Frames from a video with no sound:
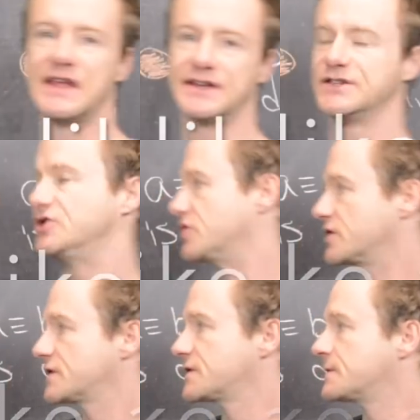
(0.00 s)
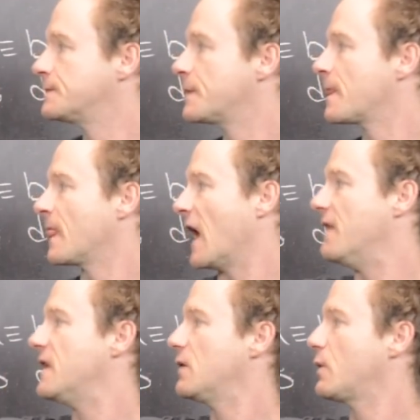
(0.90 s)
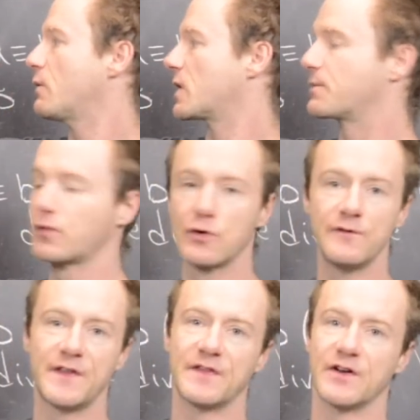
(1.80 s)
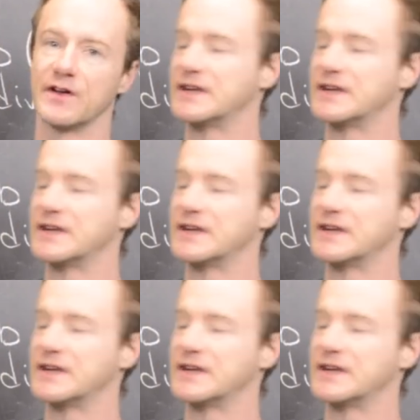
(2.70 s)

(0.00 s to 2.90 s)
integers. And then we want to prove that there